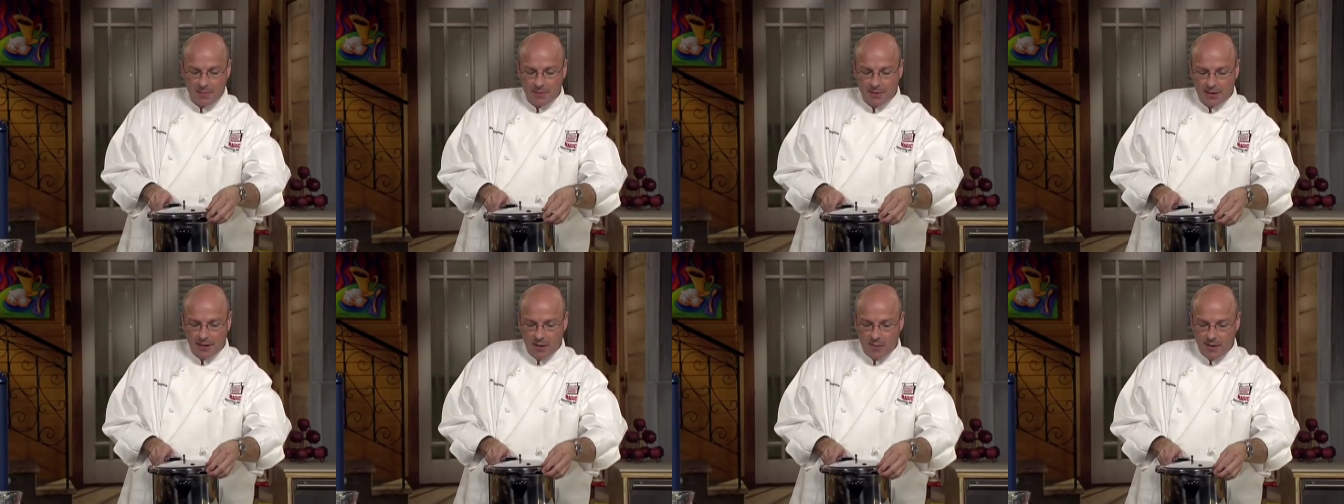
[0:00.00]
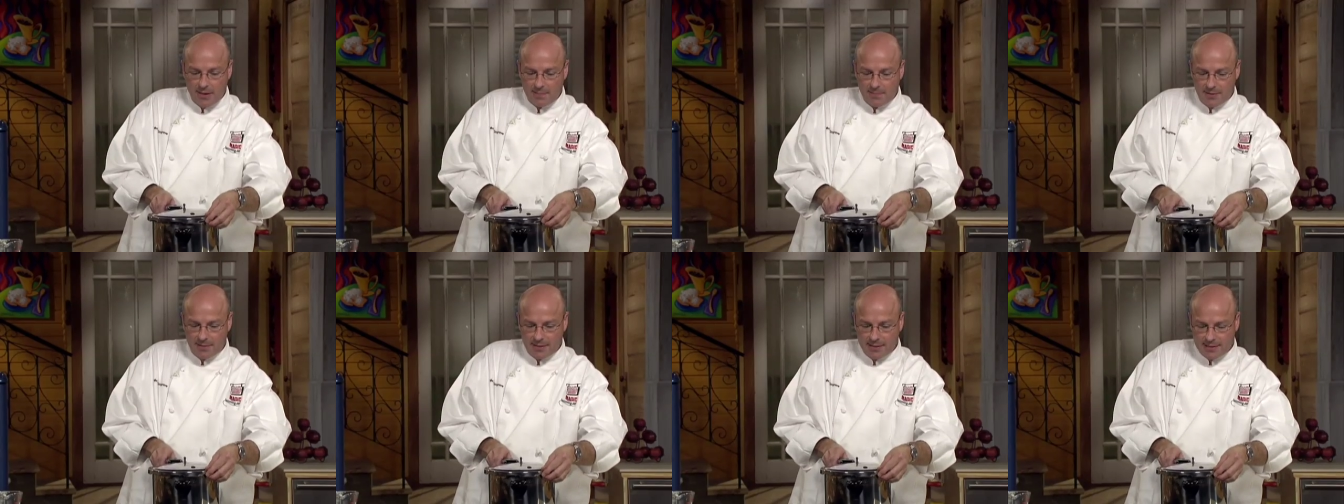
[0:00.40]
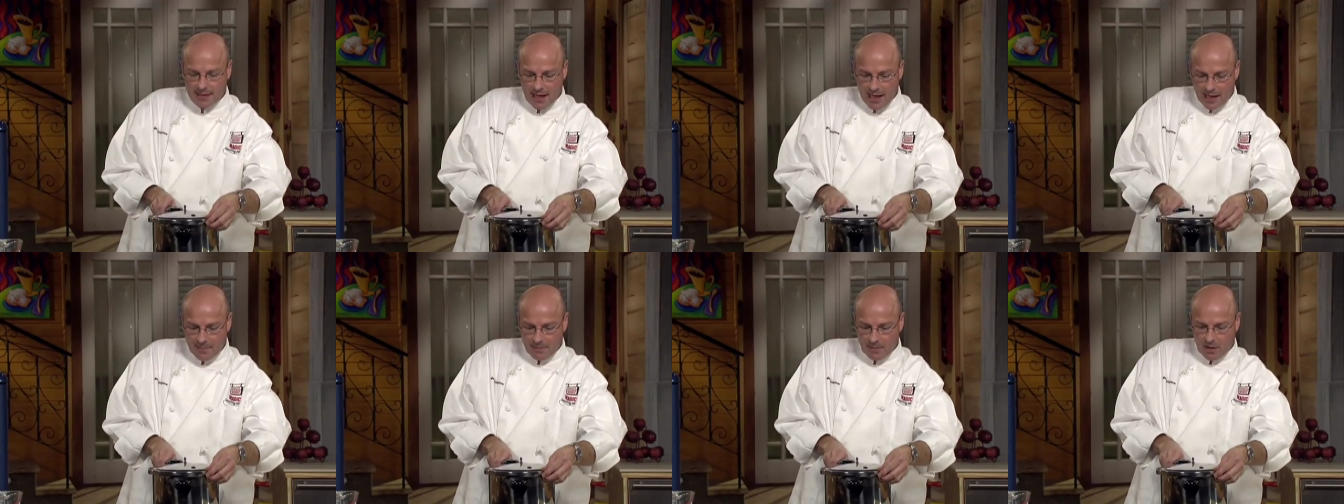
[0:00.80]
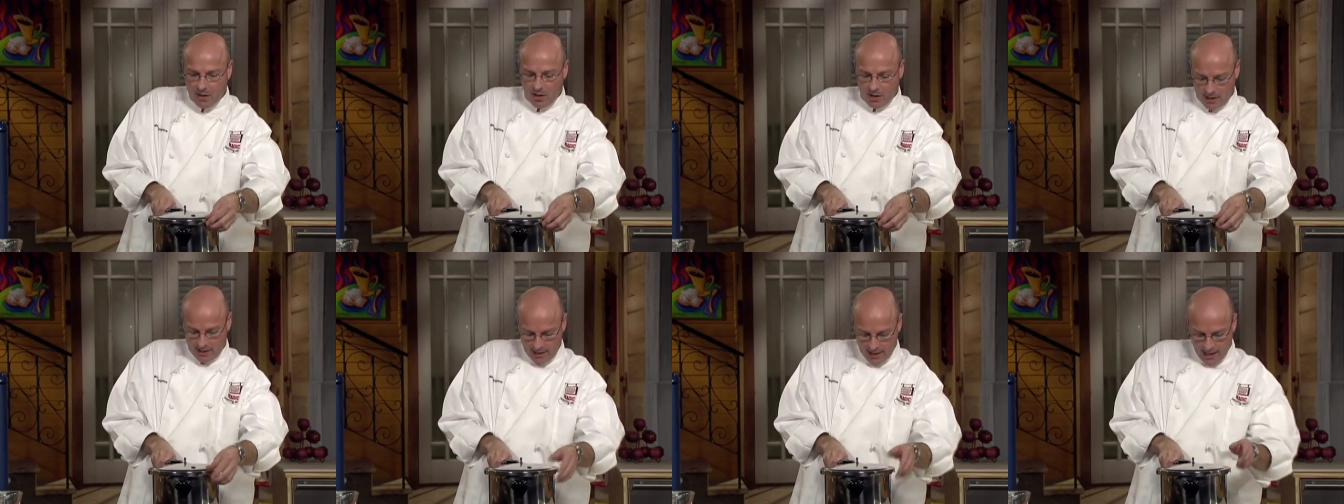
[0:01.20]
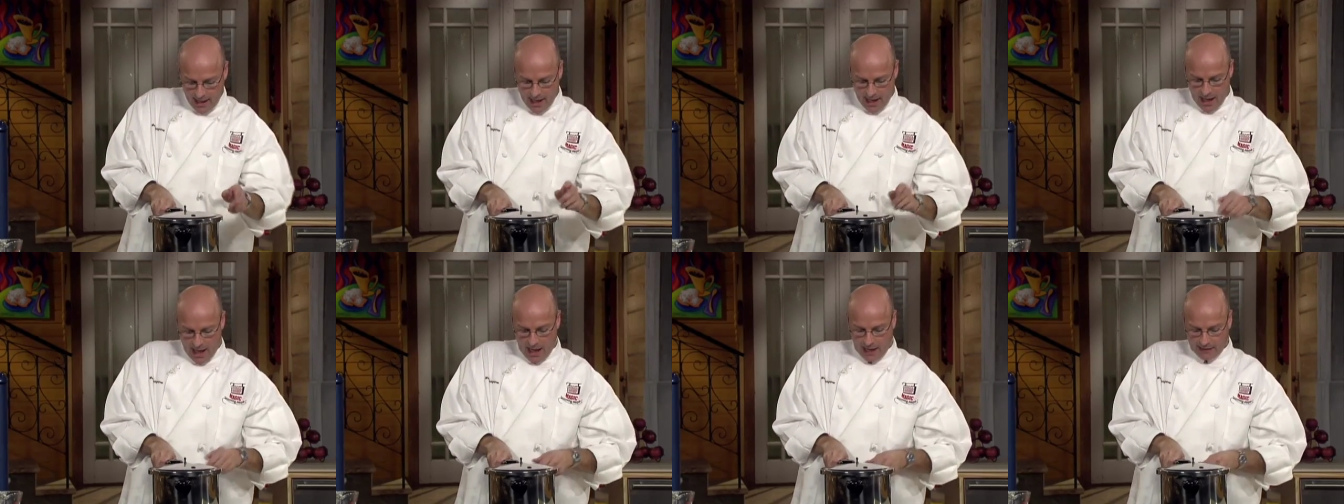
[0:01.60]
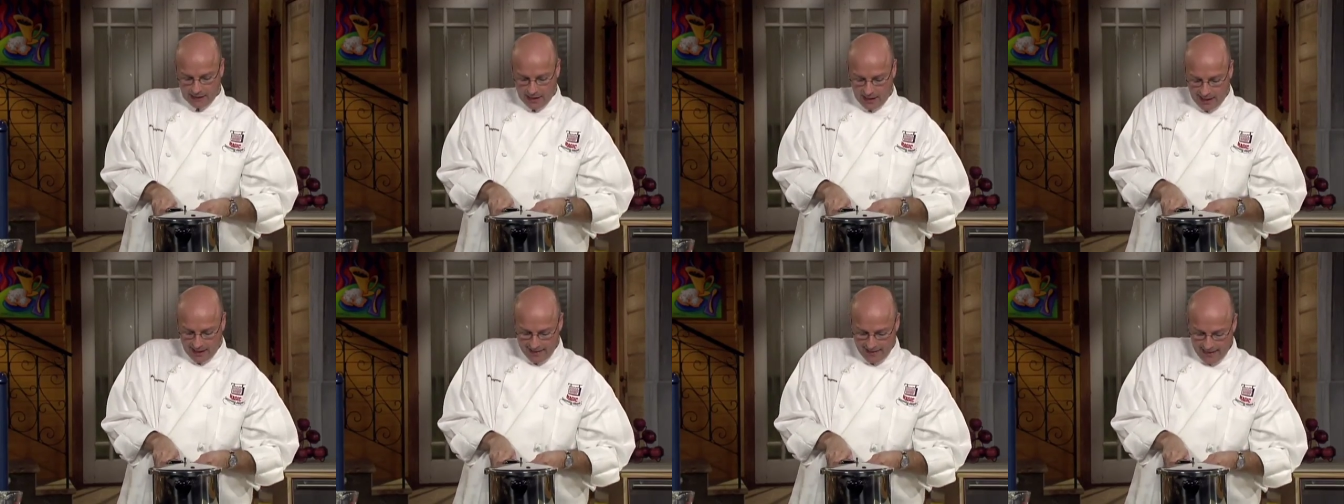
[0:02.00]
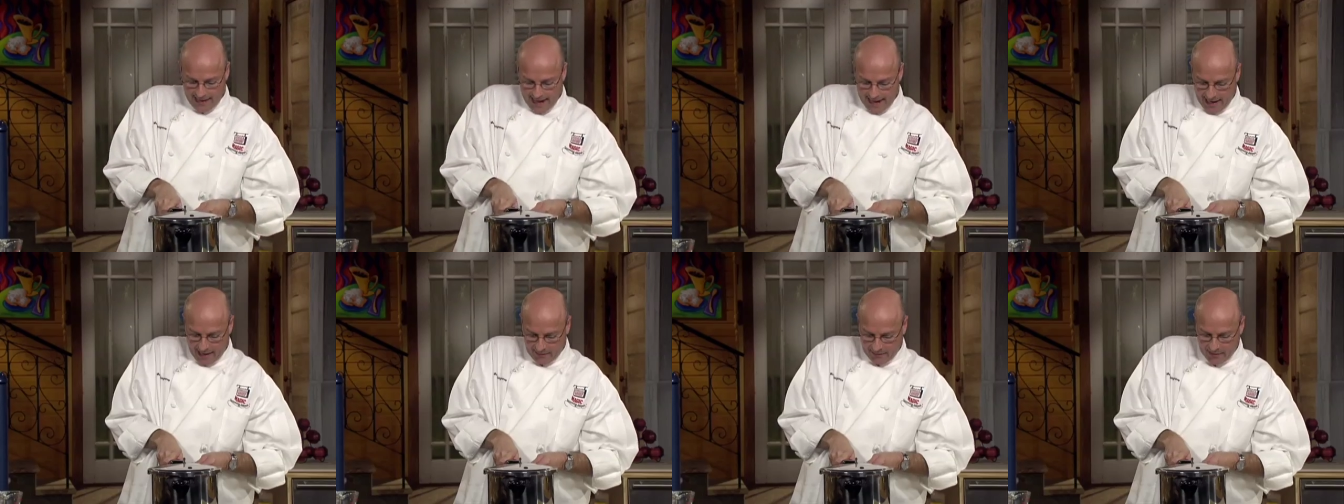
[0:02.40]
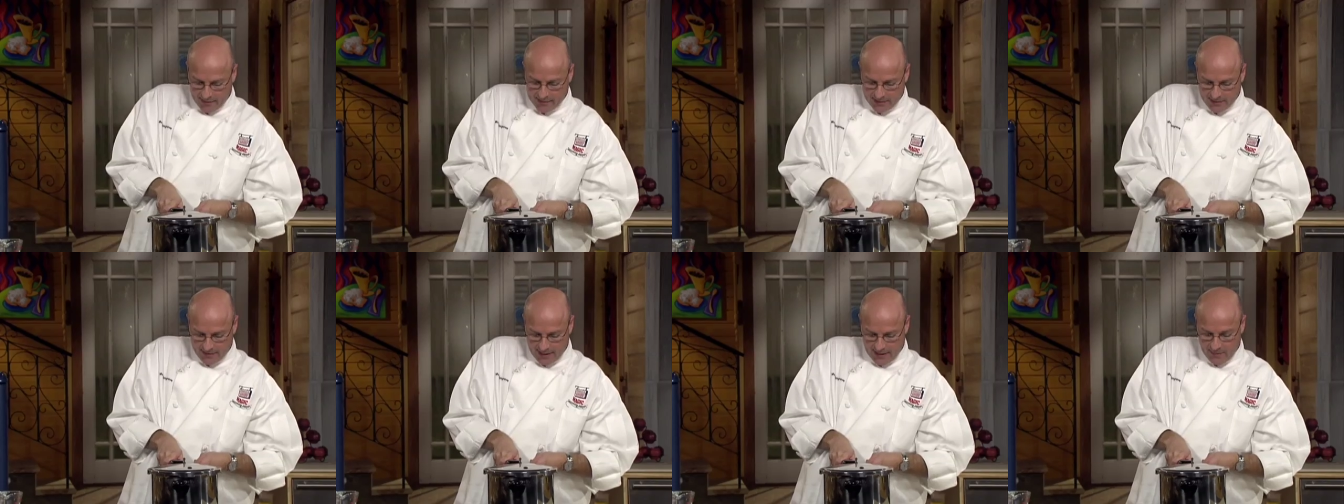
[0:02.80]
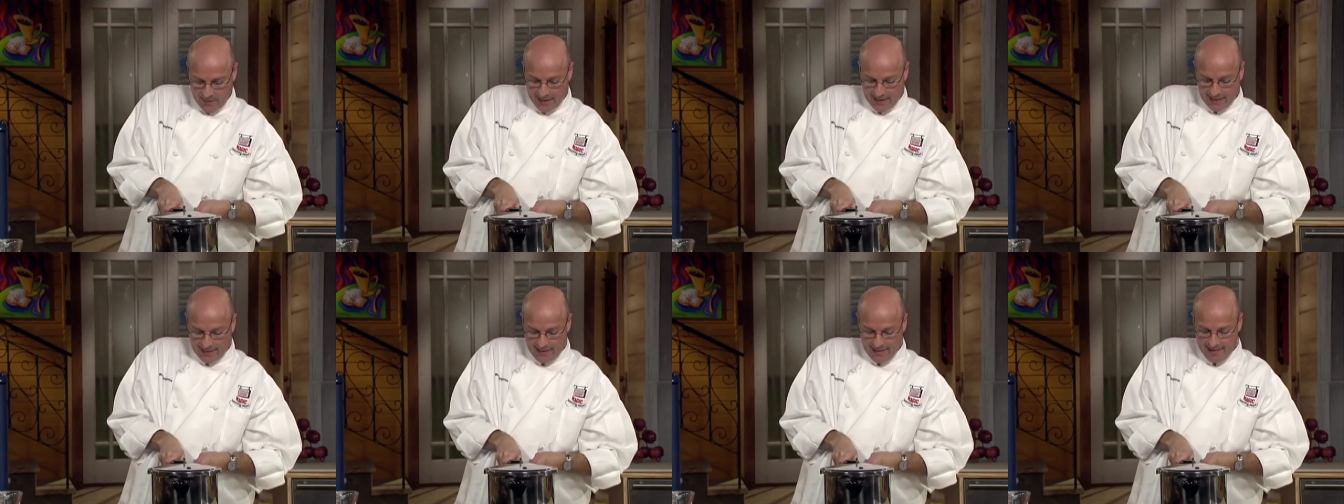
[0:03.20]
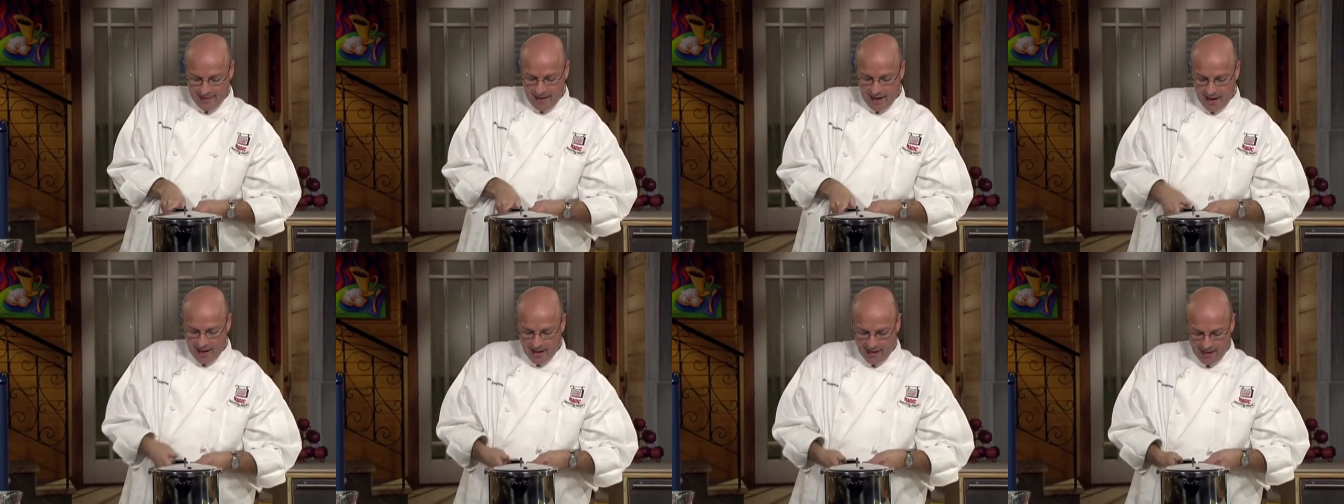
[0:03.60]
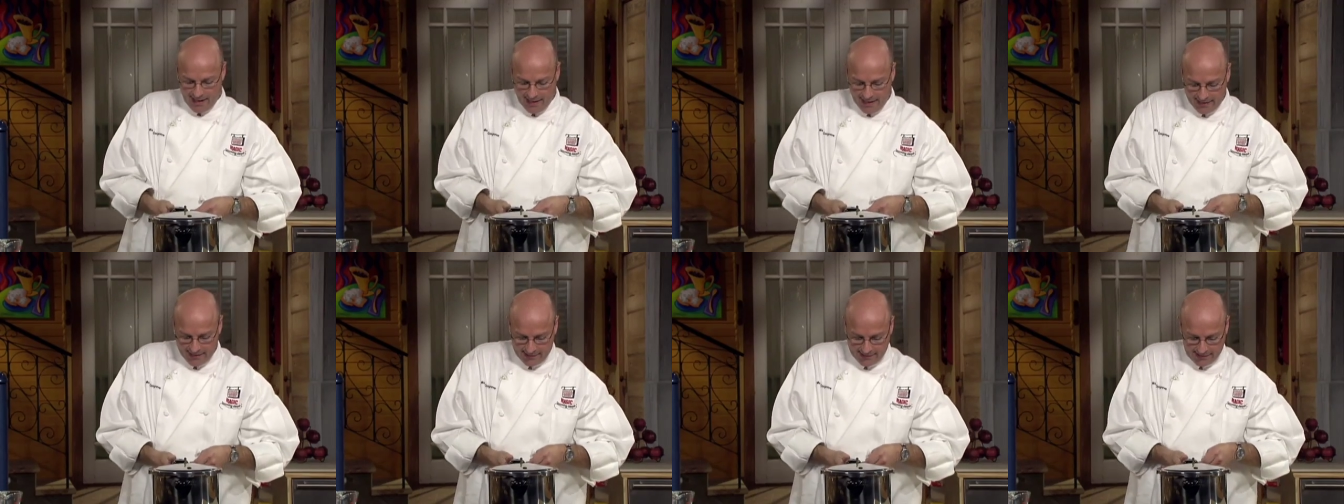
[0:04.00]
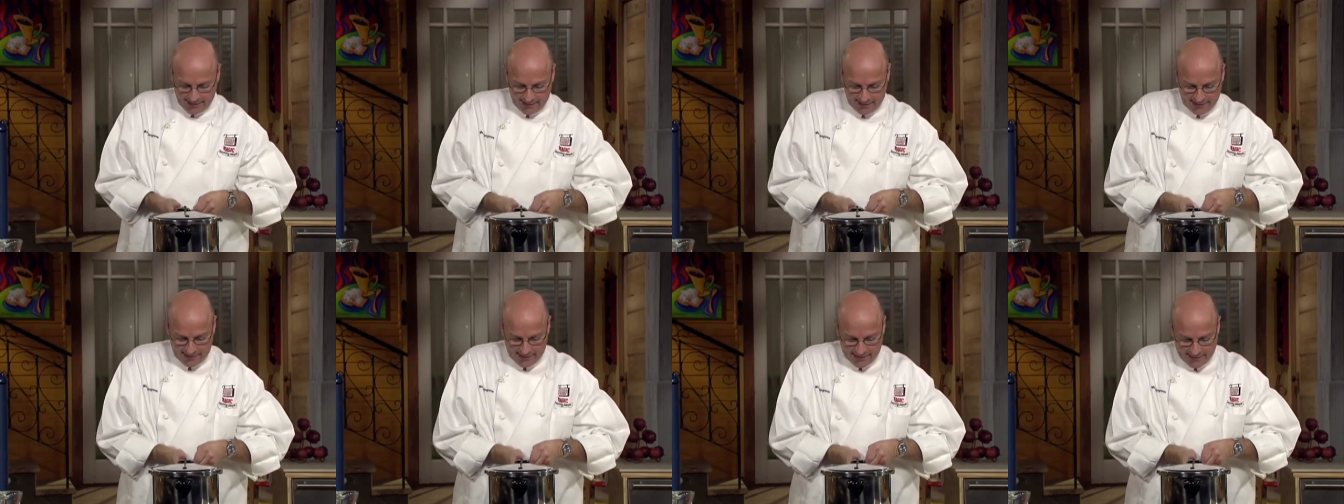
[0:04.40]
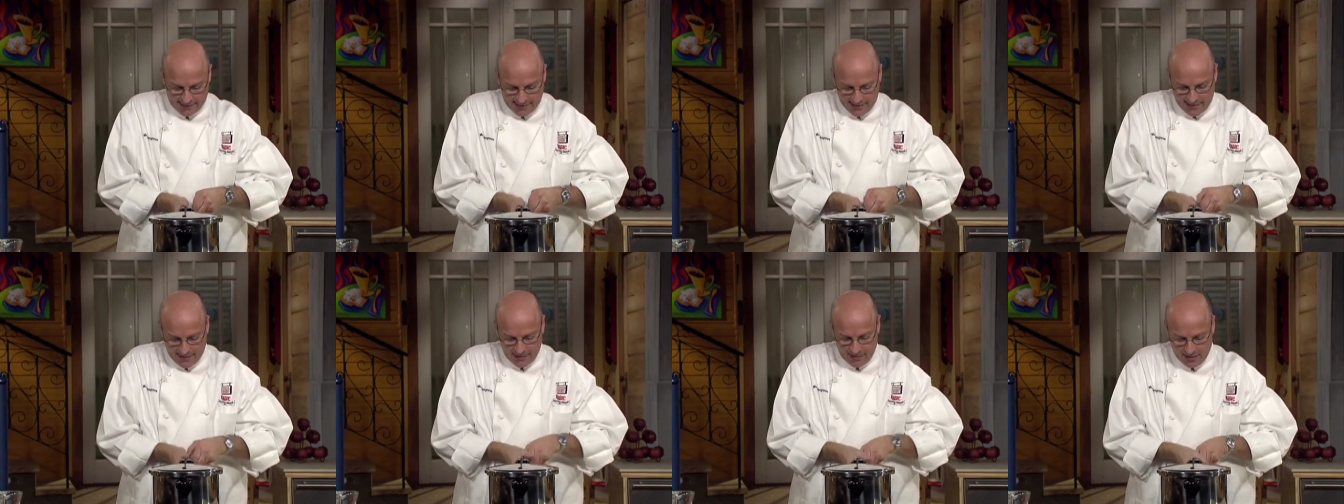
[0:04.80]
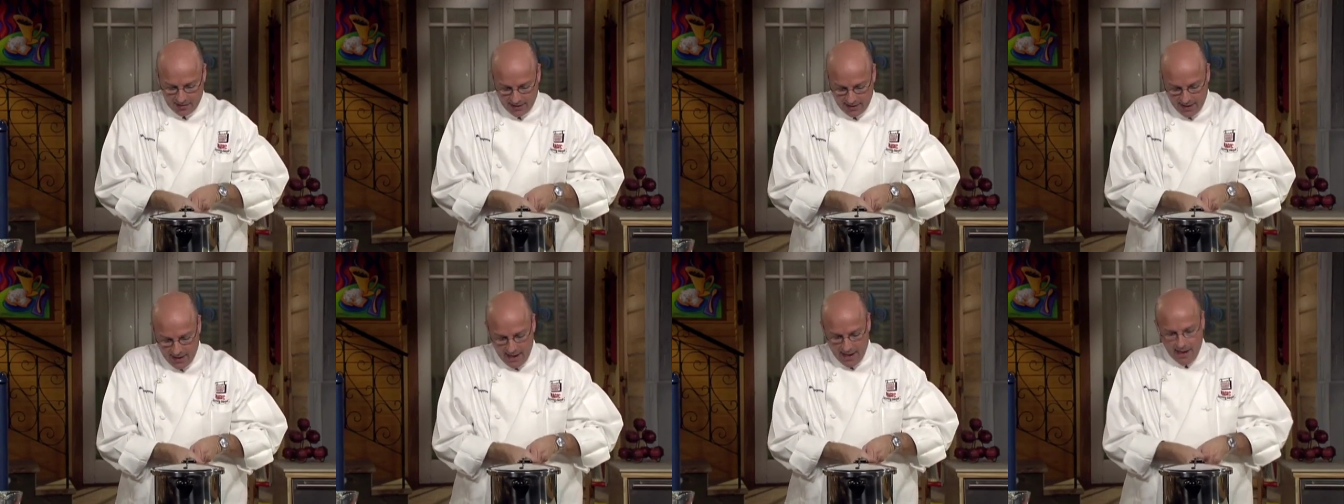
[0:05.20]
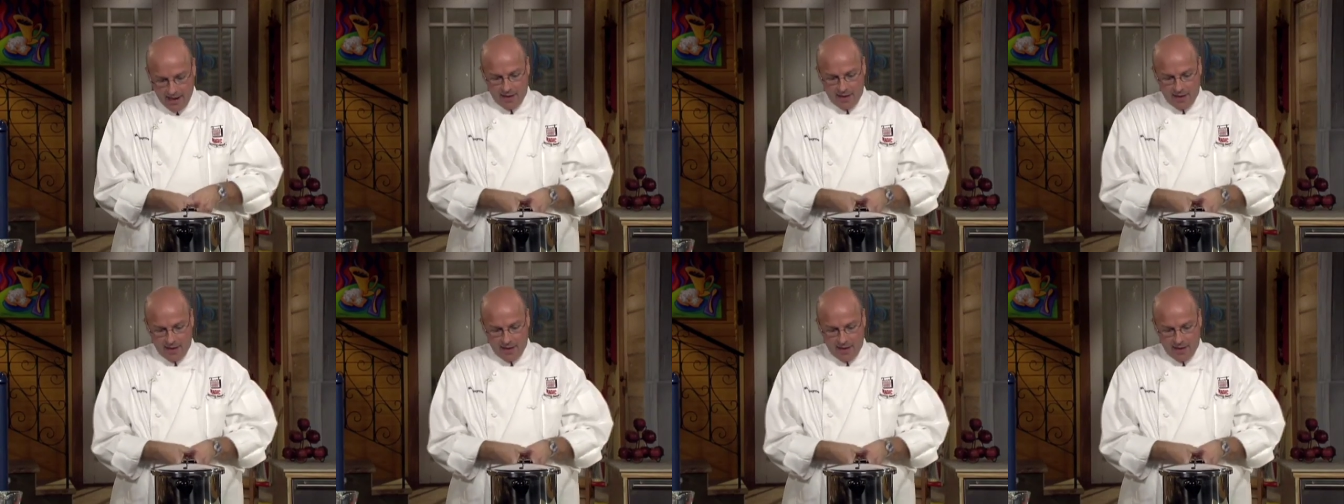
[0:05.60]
I'm going to go ahead and put the top on, align the arrows so that we get a nice seal on it.